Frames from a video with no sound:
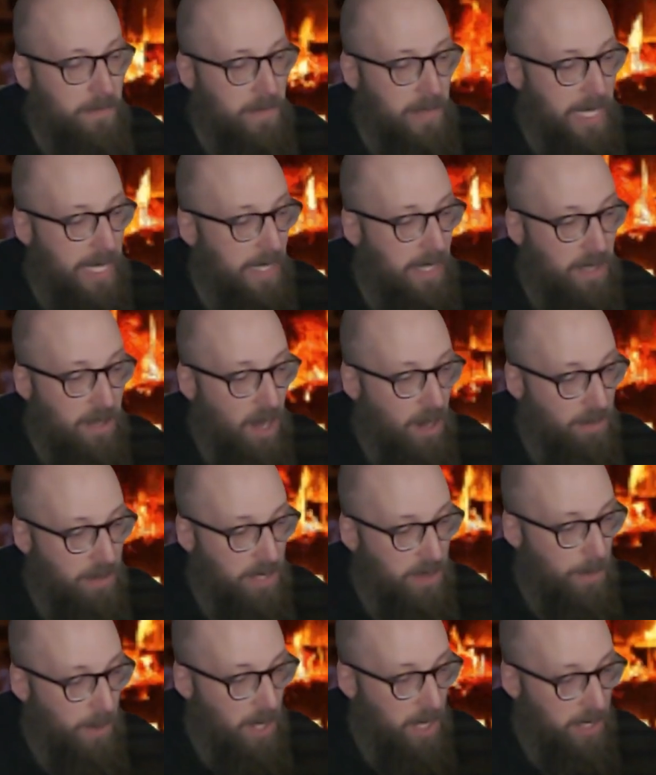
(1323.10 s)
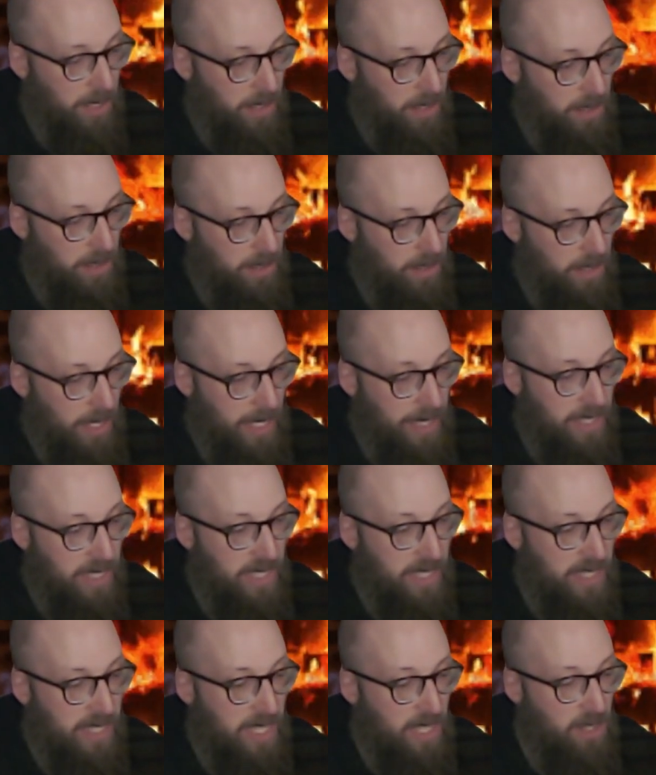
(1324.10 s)
He did not respond, and
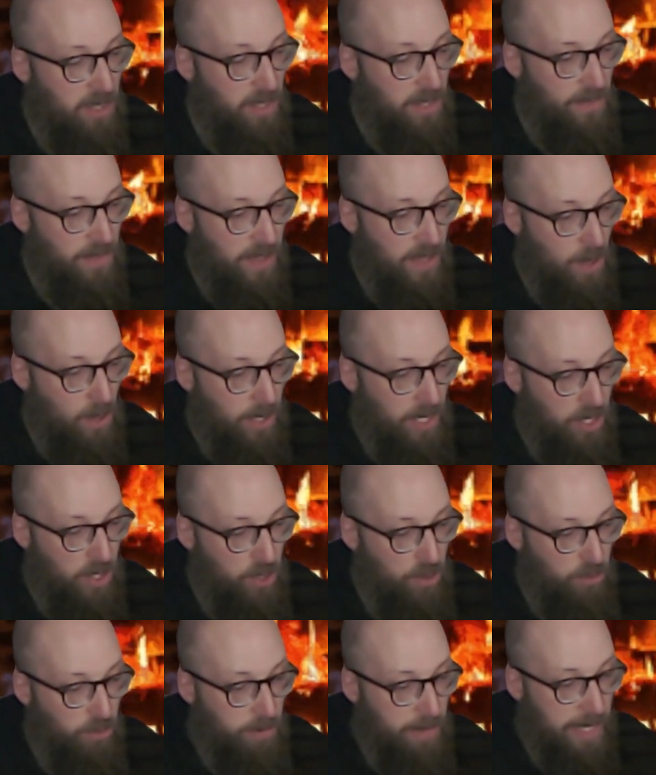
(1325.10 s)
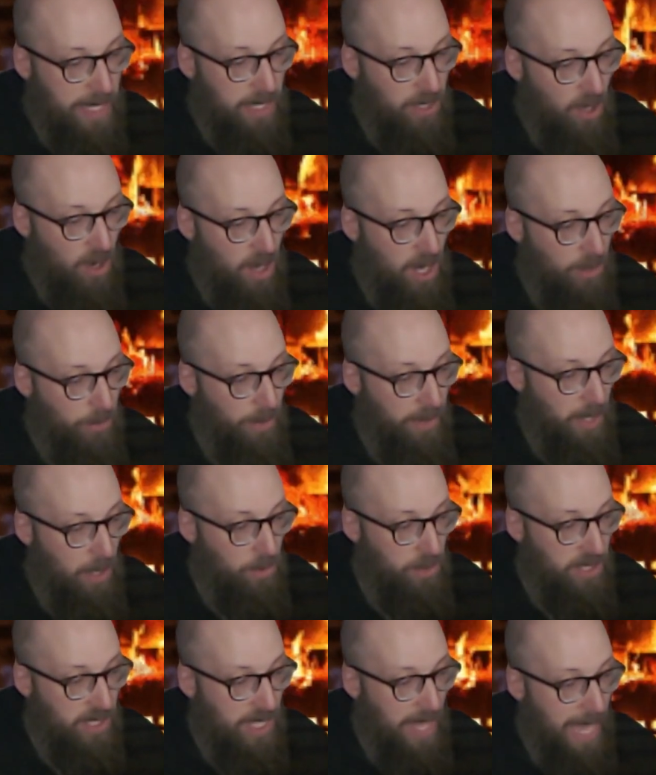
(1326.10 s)
still the viola shrieked on
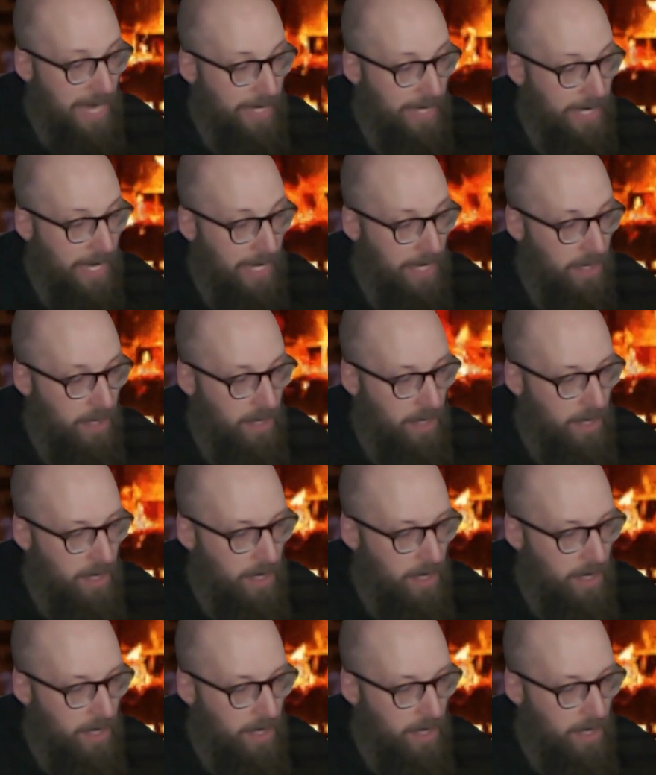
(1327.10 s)
without slackening.